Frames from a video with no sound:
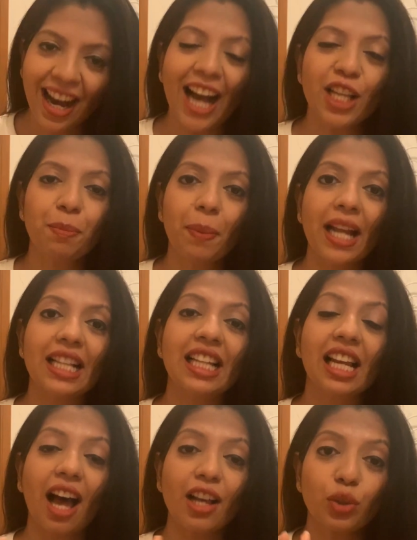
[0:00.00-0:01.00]
I spent
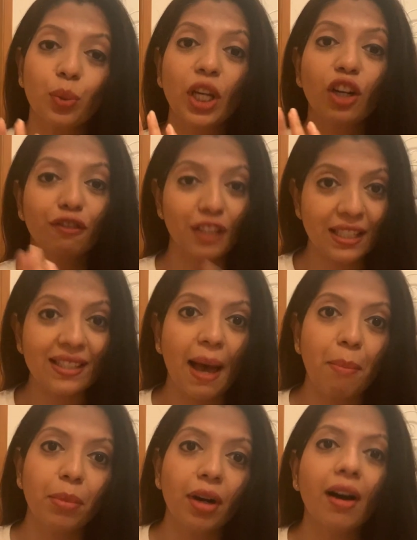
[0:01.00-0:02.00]
the last week of
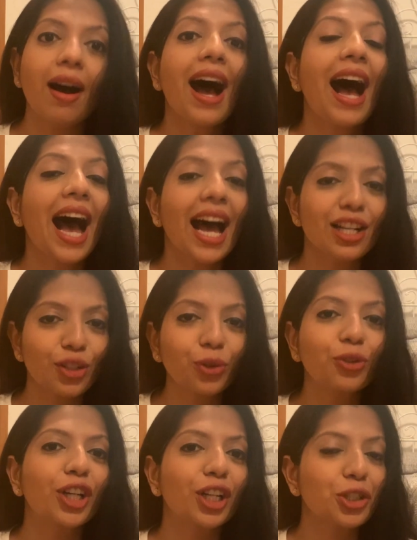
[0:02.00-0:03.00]
December and
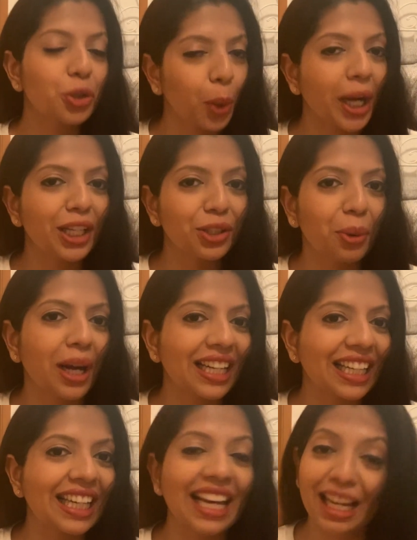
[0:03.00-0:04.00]
New Year
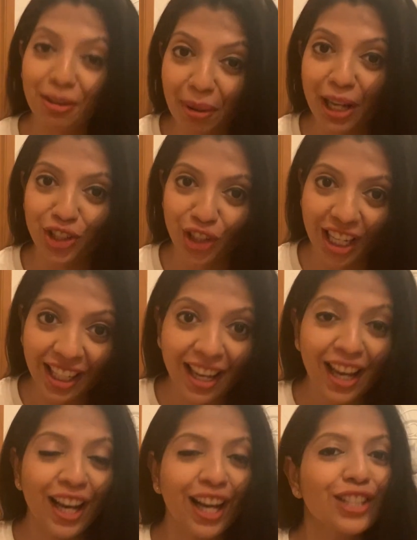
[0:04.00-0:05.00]
2020 in Beijing.